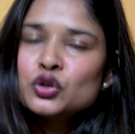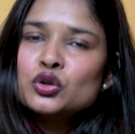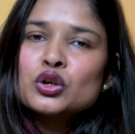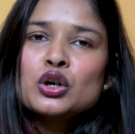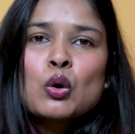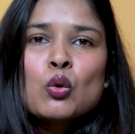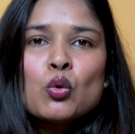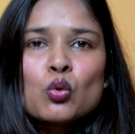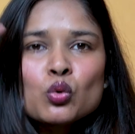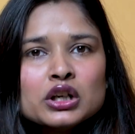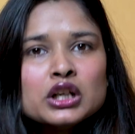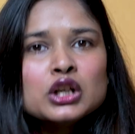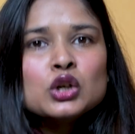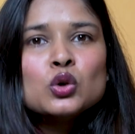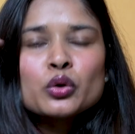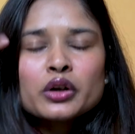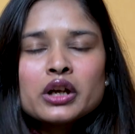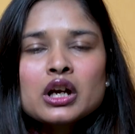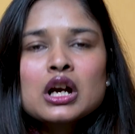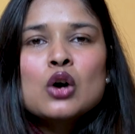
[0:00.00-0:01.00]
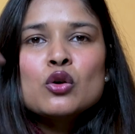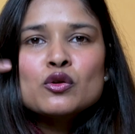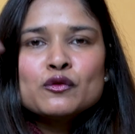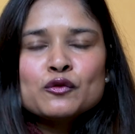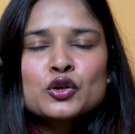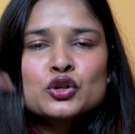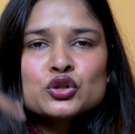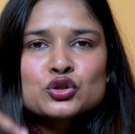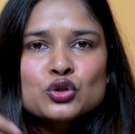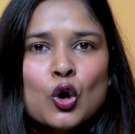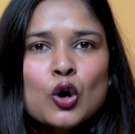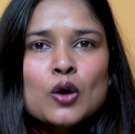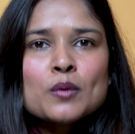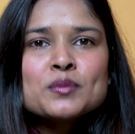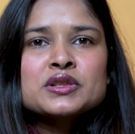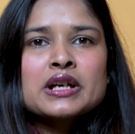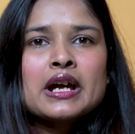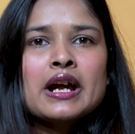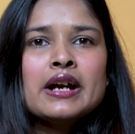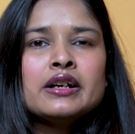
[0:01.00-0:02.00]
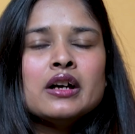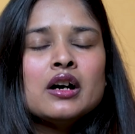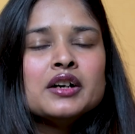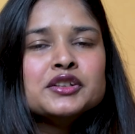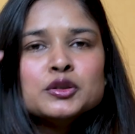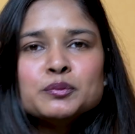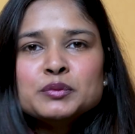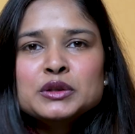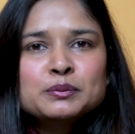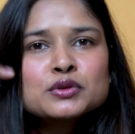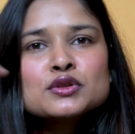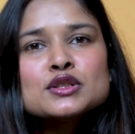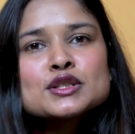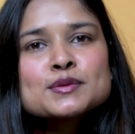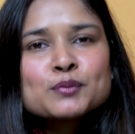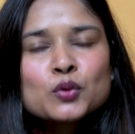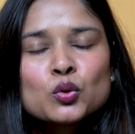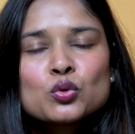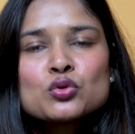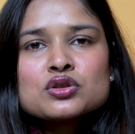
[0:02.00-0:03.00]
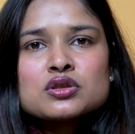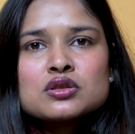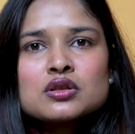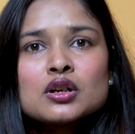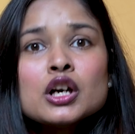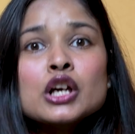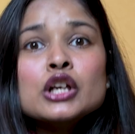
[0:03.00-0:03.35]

you're only looking out for jobs and other people's posts.